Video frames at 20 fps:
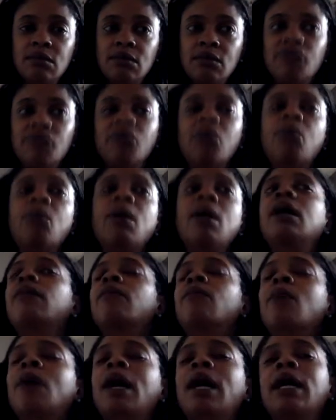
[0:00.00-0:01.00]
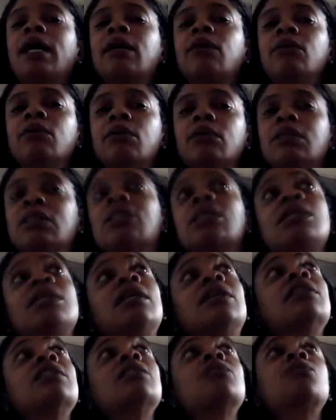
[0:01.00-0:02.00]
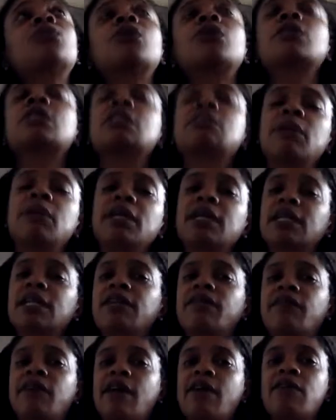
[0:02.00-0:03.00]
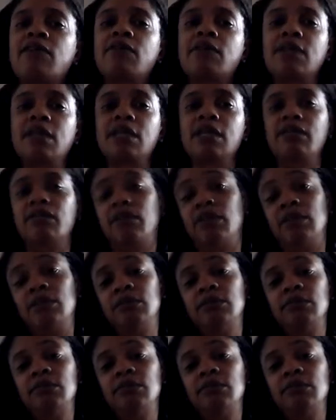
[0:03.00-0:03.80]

For what? Why? This world is big enough for everyone to live in.